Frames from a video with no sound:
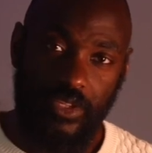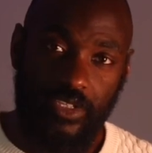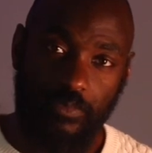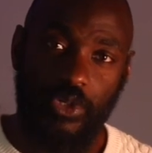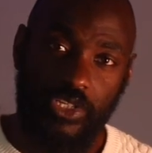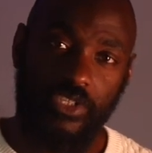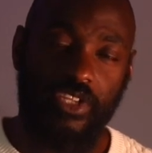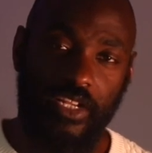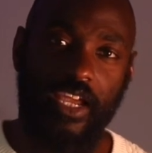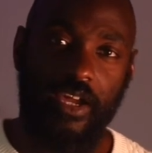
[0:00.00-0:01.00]
push us
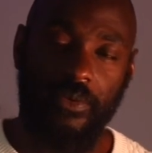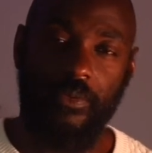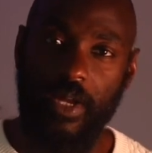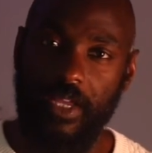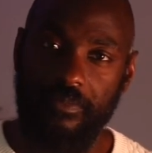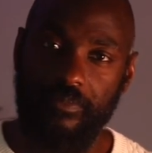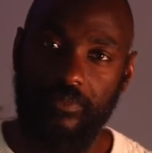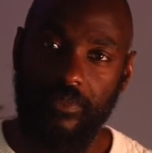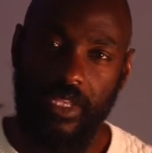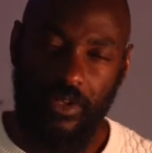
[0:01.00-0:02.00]
on our way.
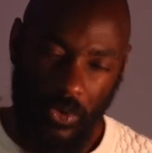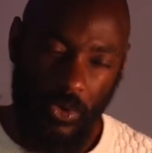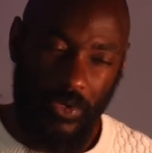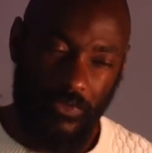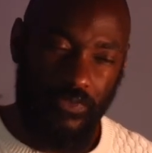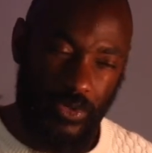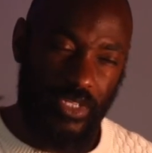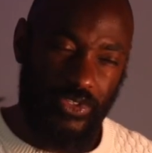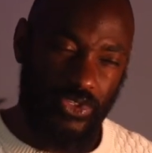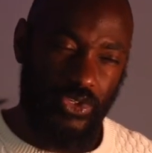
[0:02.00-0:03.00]
And in order for
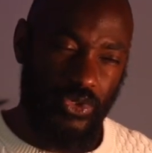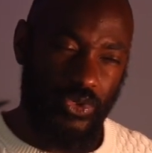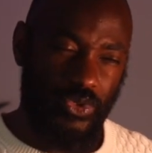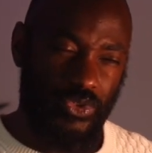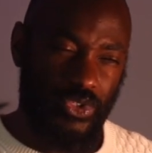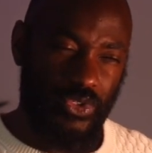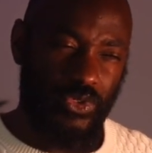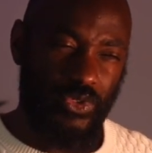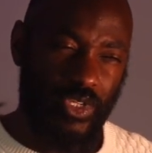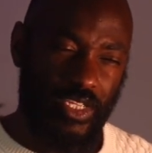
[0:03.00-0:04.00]
us
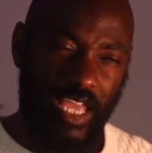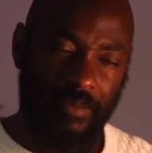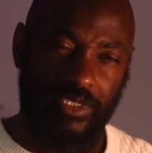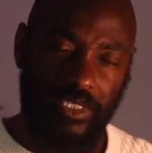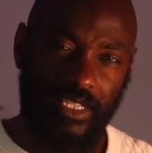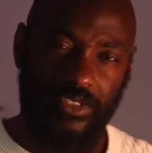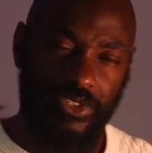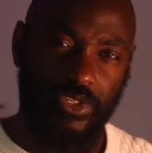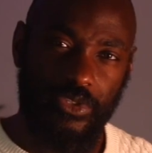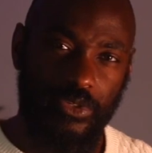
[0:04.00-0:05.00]
to capitalize on
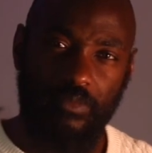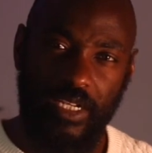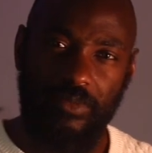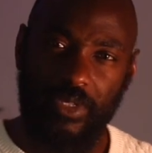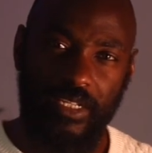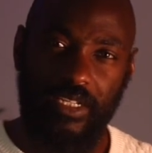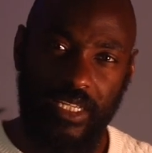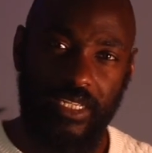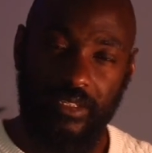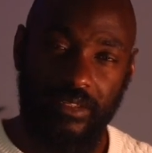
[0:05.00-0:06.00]
YouTube money, we're gonna
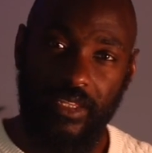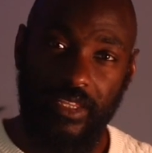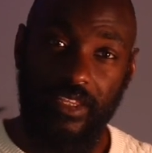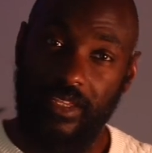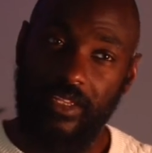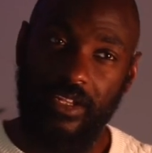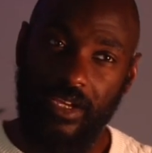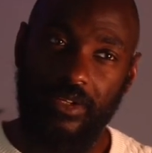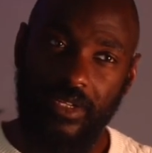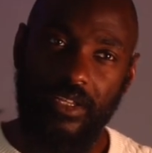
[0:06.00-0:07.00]
need, you
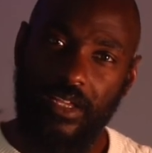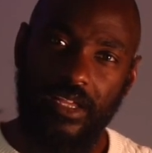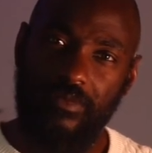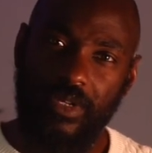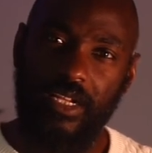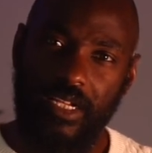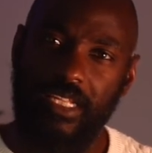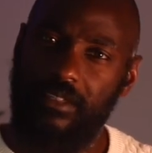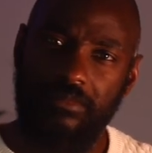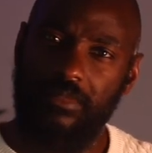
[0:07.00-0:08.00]
know, we're going to
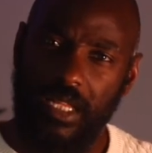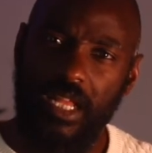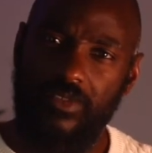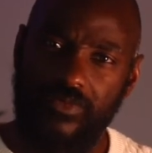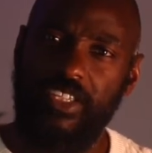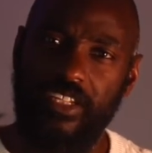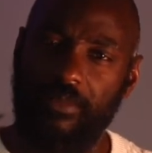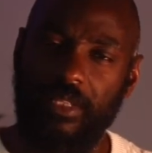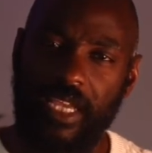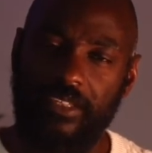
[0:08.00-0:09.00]
need a
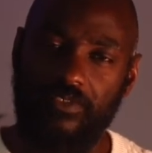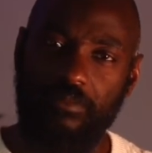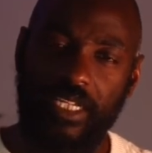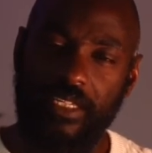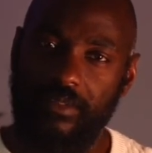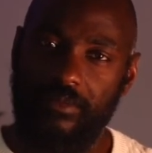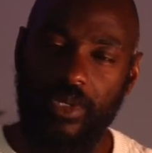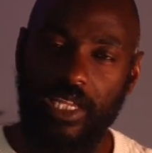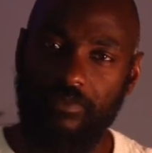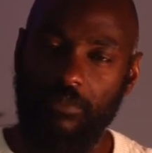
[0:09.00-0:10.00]
reasonable amount of money. We have